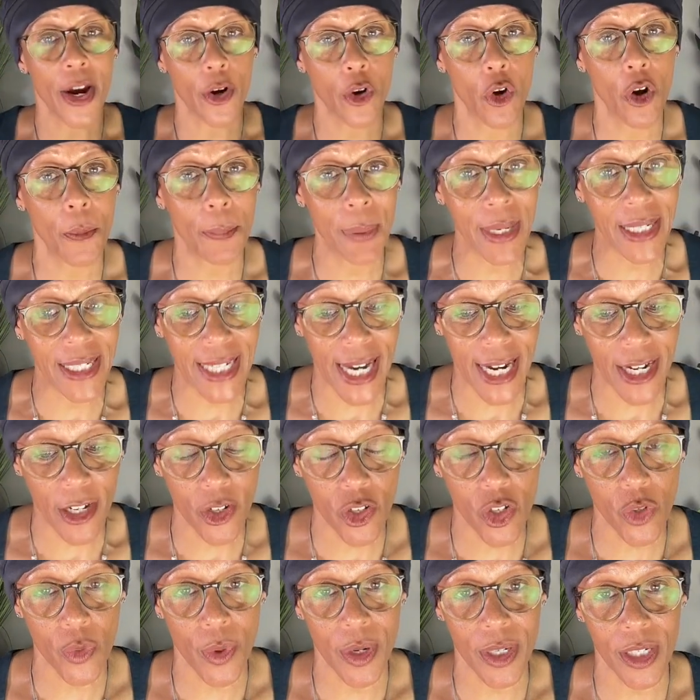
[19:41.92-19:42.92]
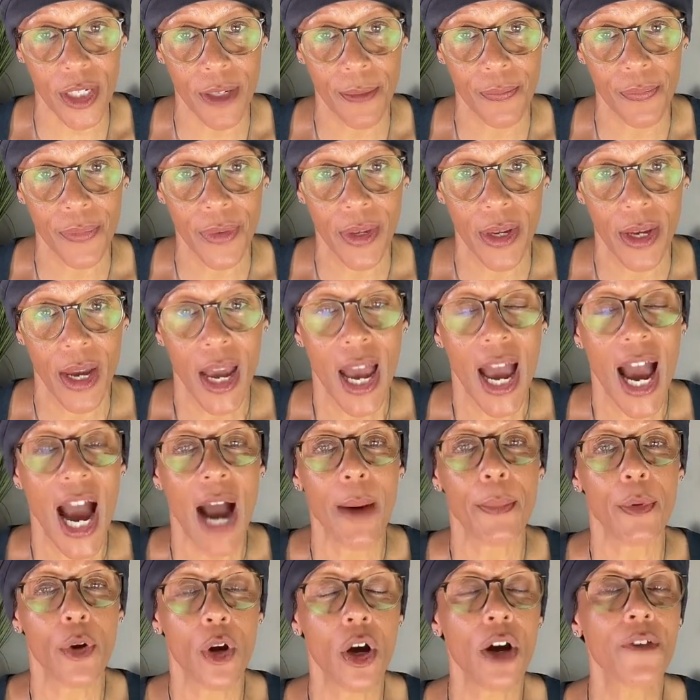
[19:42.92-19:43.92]
That could be dangerous.
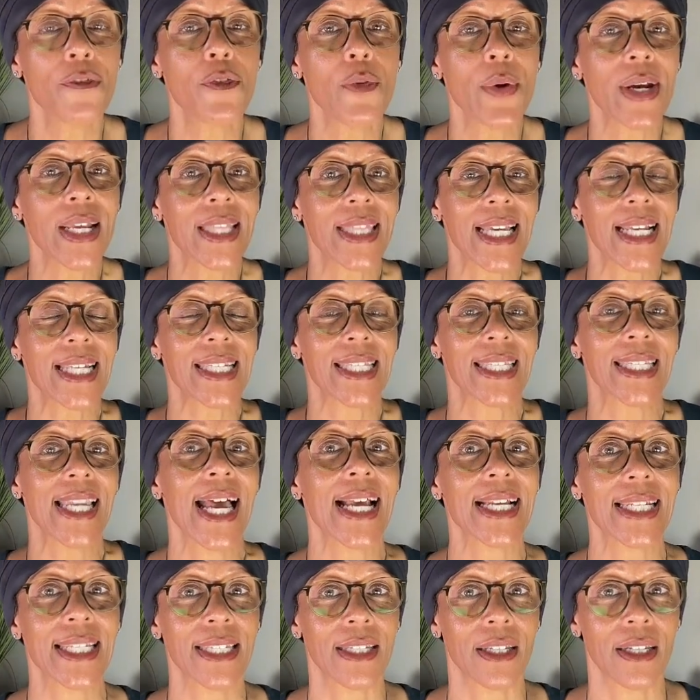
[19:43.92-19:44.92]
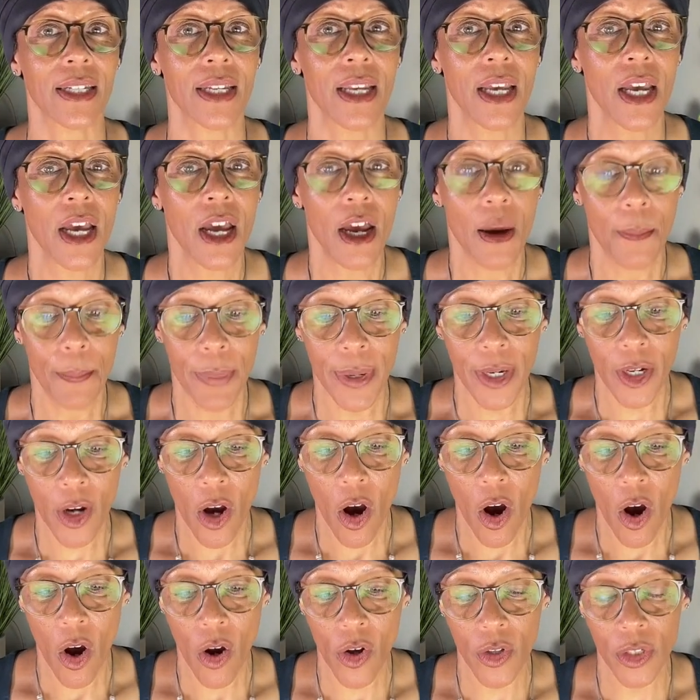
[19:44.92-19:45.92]
I'm covering this lesson
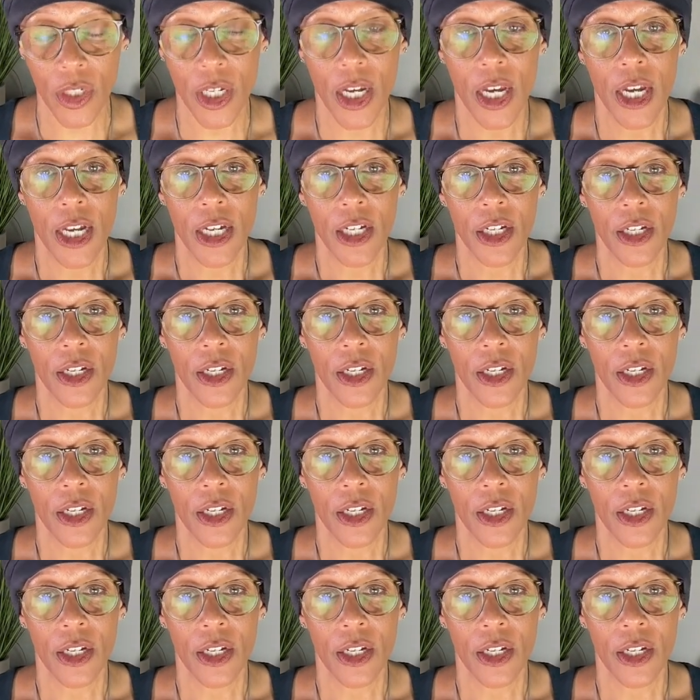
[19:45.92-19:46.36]
because